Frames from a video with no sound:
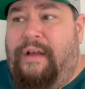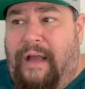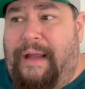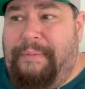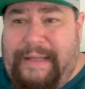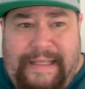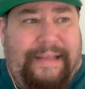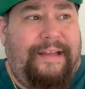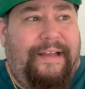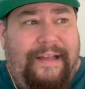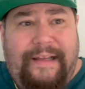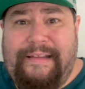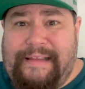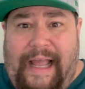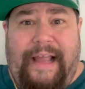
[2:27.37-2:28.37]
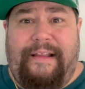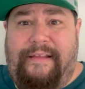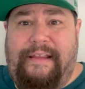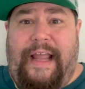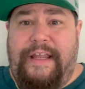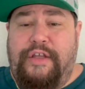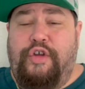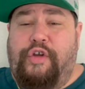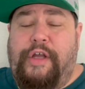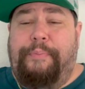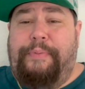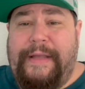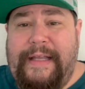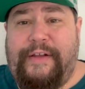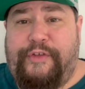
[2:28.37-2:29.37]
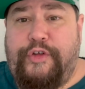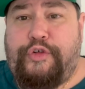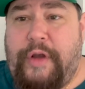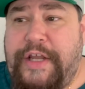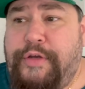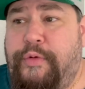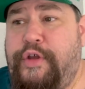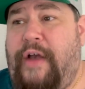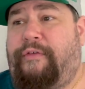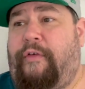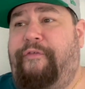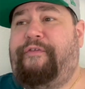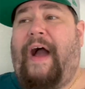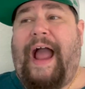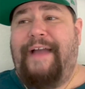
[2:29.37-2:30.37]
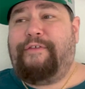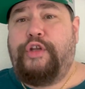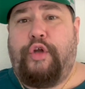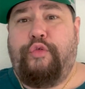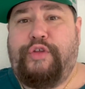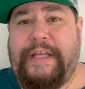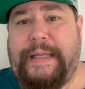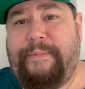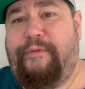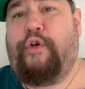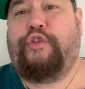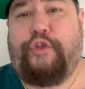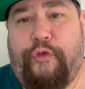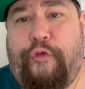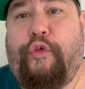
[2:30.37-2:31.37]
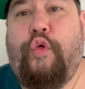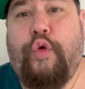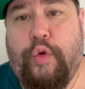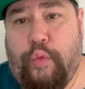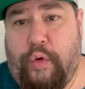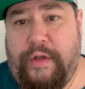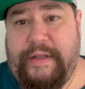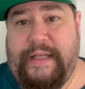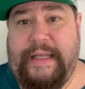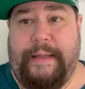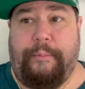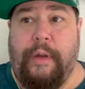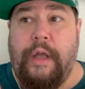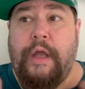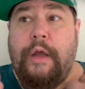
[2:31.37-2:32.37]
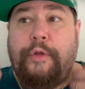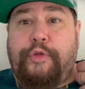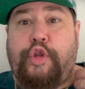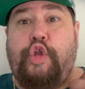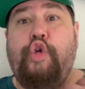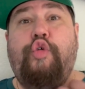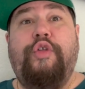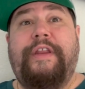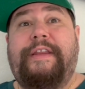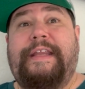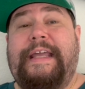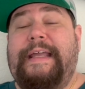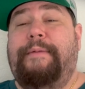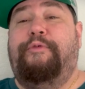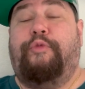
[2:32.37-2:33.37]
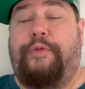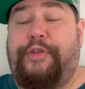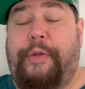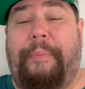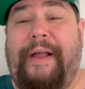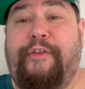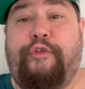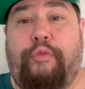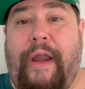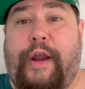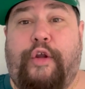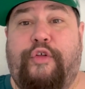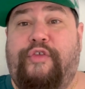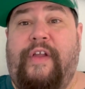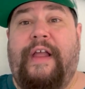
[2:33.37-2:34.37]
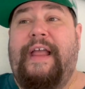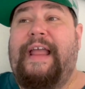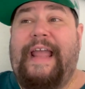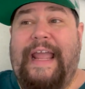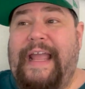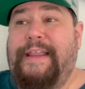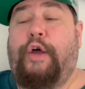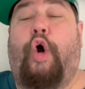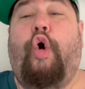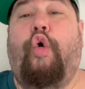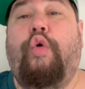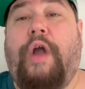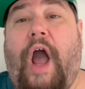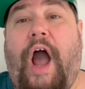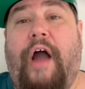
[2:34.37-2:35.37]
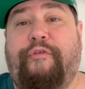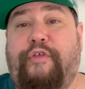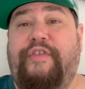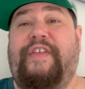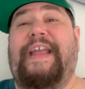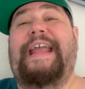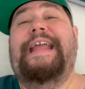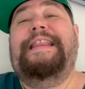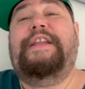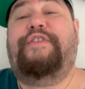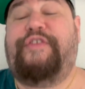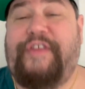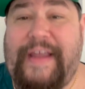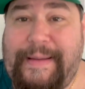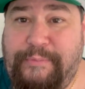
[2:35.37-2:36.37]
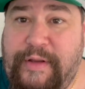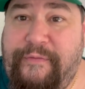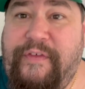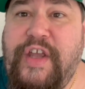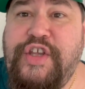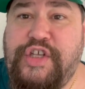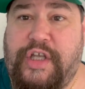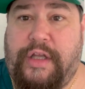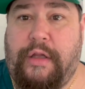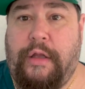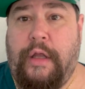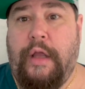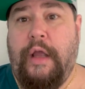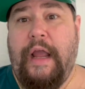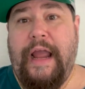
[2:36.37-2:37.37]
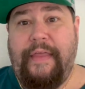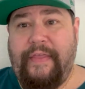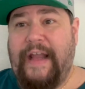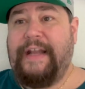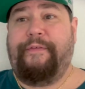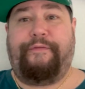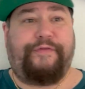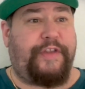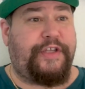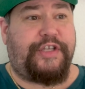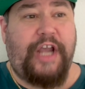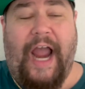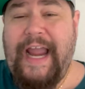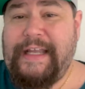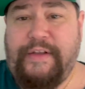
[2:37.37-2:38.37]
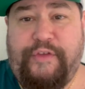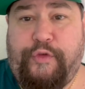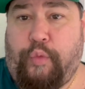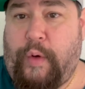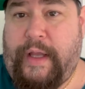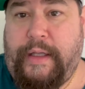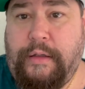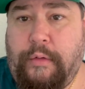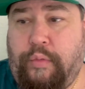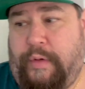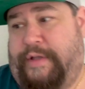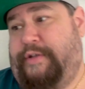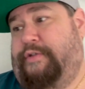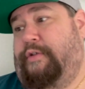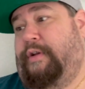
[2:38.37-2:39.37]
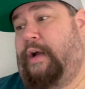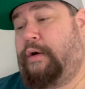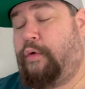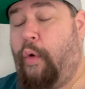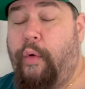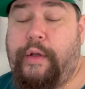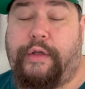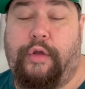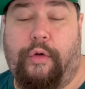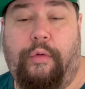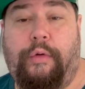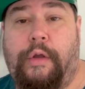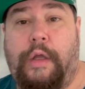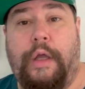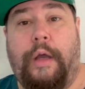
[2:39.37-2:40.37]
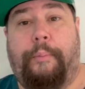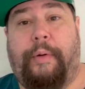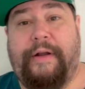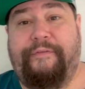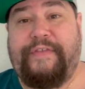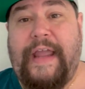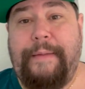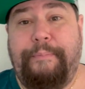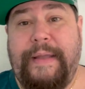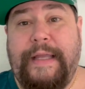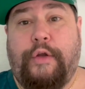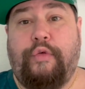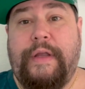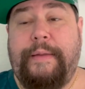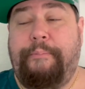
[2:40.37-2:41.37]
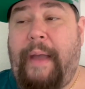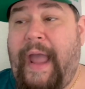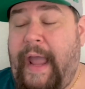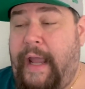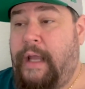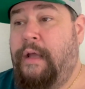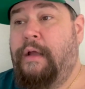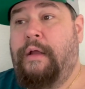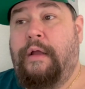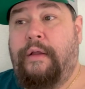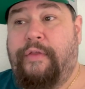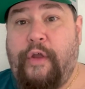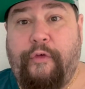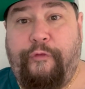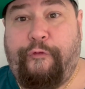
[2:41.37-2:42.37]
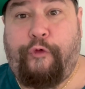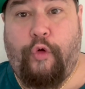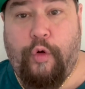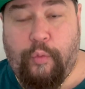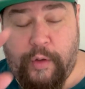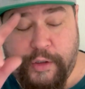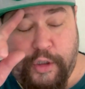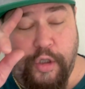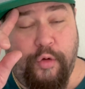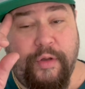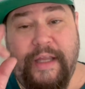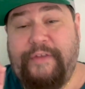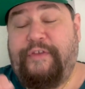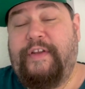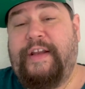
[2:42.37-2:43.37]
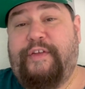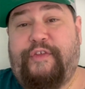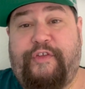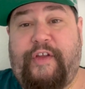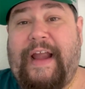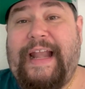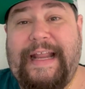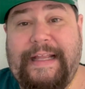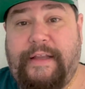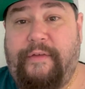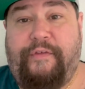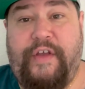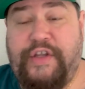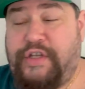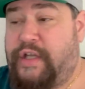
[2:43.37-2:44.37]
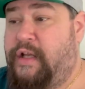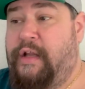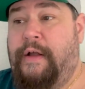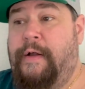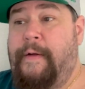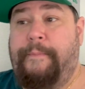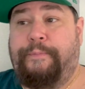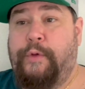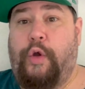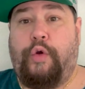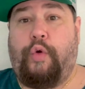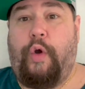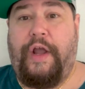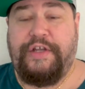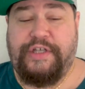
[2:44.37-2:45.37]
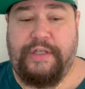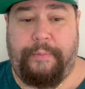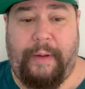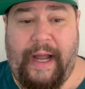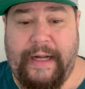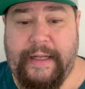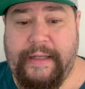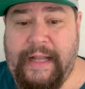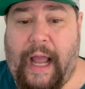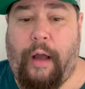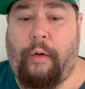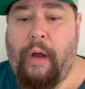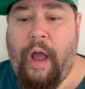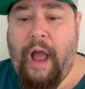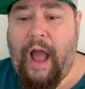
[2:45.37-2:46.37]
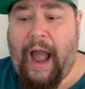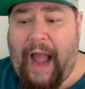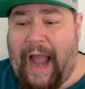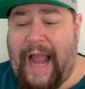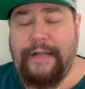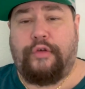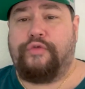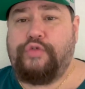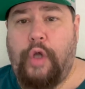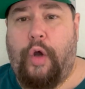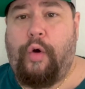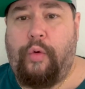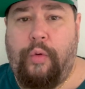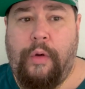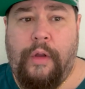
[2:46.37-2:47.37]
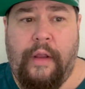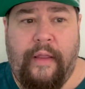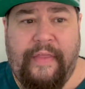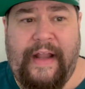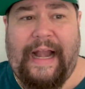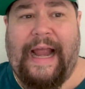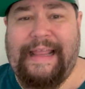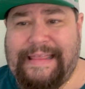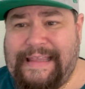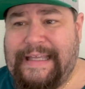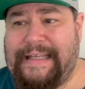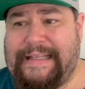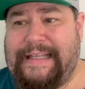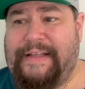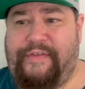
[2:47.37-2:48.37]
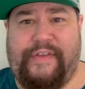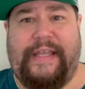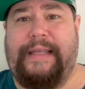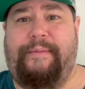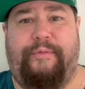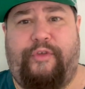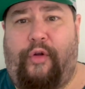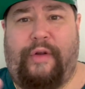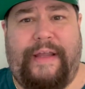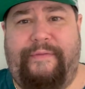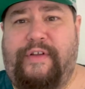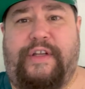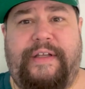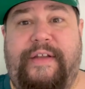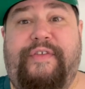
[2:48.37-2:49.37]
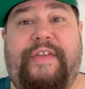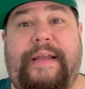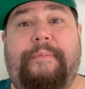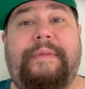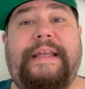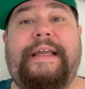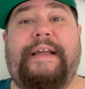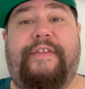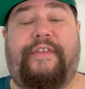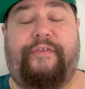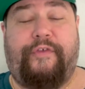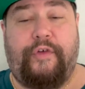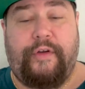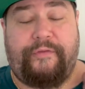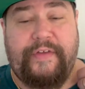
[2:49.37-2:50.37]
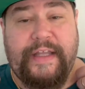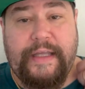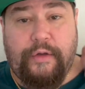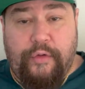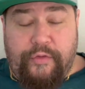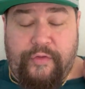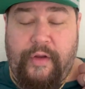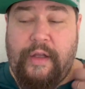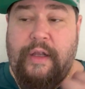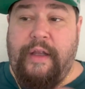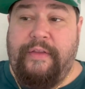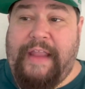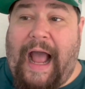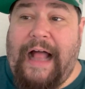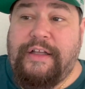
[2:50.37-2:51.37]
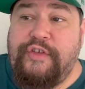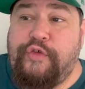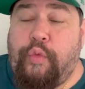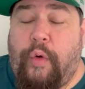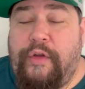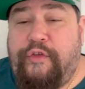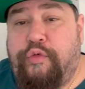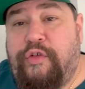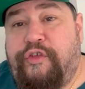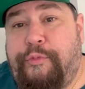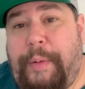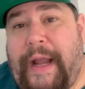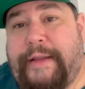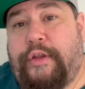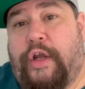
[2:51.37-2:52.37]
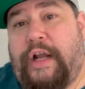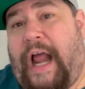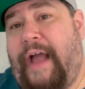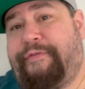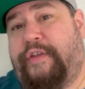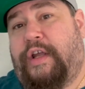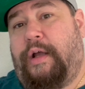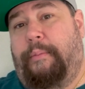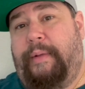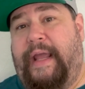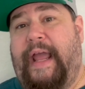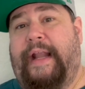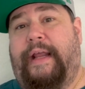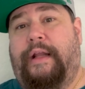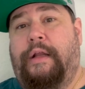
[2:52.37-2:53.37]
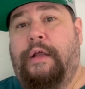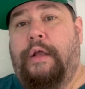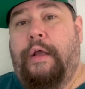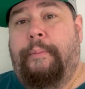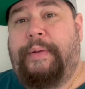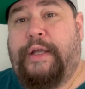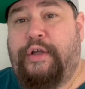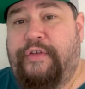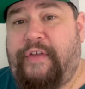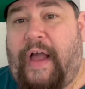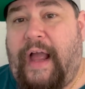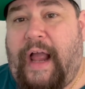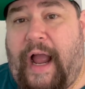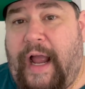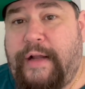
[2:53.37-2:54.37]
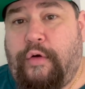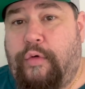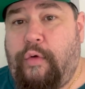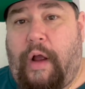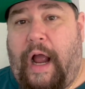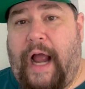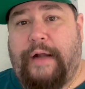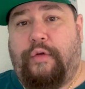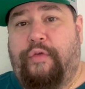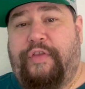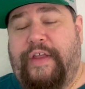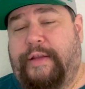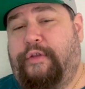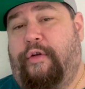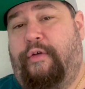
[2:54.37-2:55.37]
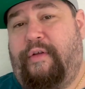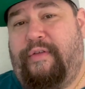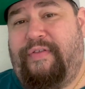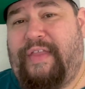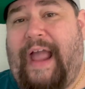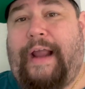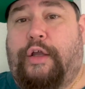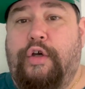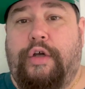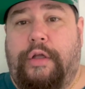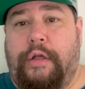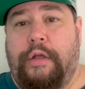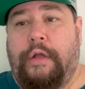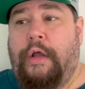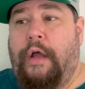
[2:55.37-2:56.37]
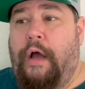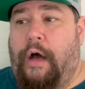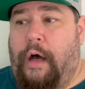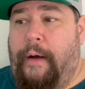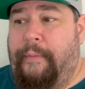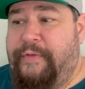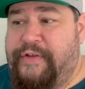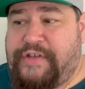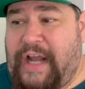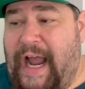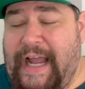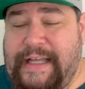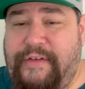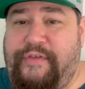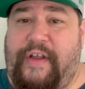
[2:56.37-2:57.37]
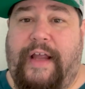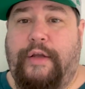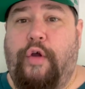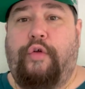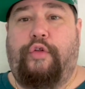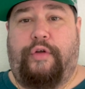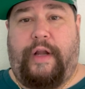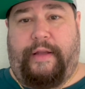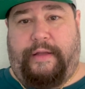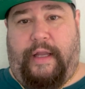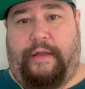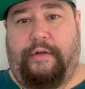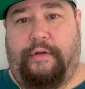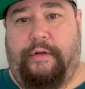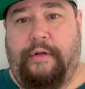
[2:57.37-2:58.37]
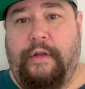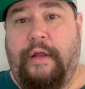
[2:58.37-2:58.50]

I mean, that that you could be in a situation where you have a five and zero oh team versus a four and one team, two of the teams with the best records in the whole conference in the same division, and then if the Giants win, which they're not going to, but if they beat Green Bay, they're four four one two. It's an exciting division, no question about it. Now, I don't know that I think these teams are even in the same league as the Philadelphia Eagles. Dallas wants respect; they're gonna have to come get it because I, I don't I don't think they're that good. Uh, the Giants, I know they're not that good.